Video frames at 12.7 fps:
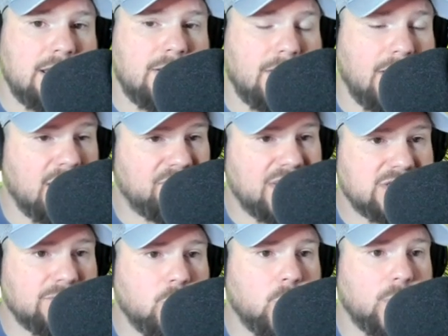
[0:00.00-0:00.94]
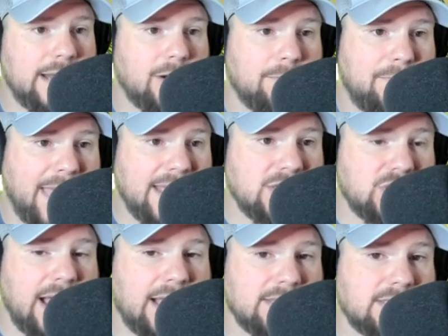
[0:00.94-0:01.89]
offensive coordinator Ben
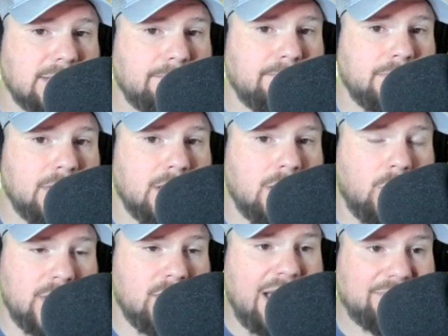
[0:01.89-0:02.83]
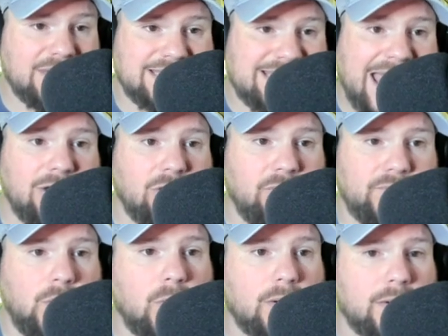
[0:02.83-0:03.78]
Johnson. We don't have to settle
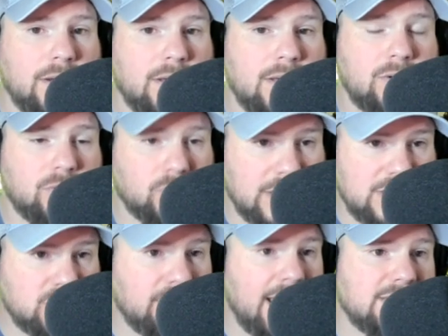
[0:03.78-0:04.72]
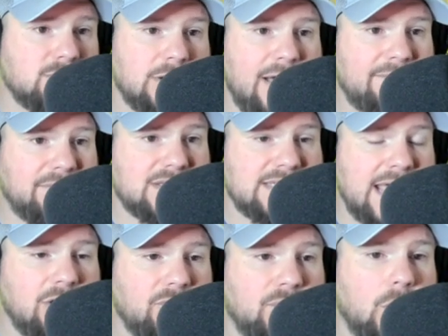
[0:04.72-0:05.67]
for retreads. We don't have to
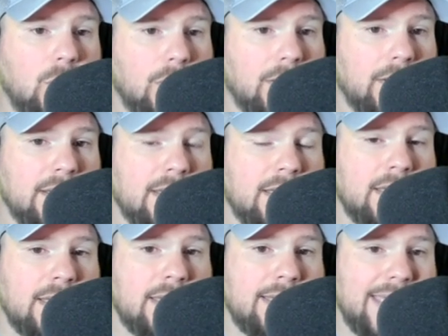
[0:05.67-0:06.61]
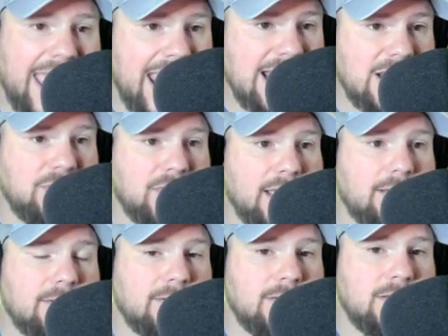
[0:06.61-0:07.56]
settle for anything.
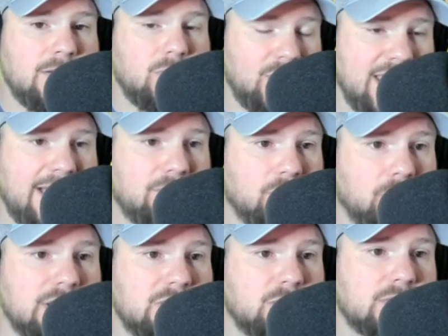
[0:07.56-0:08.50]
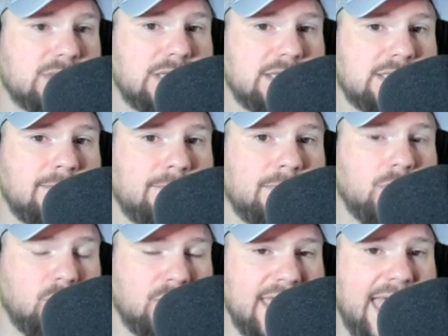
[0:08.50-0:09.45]
We have the resources.
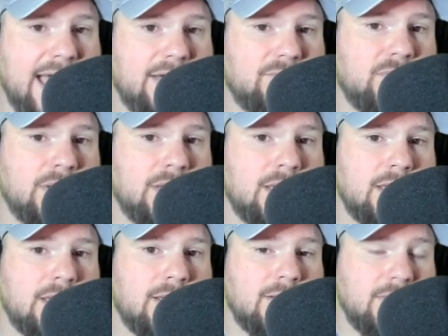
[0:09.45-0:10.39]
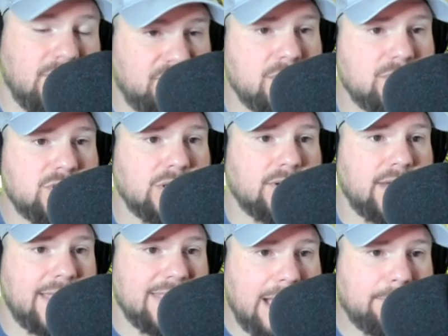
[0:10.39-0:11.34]
We have the future
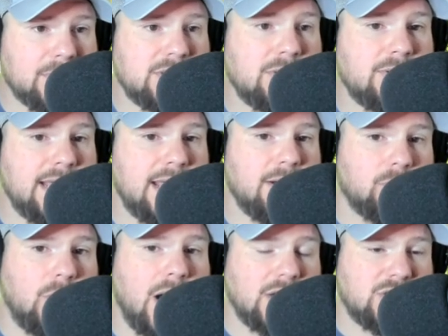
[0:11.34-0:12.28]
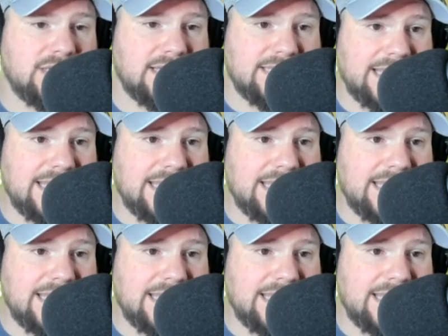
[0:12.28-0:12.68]
and the opportunity here in Washington to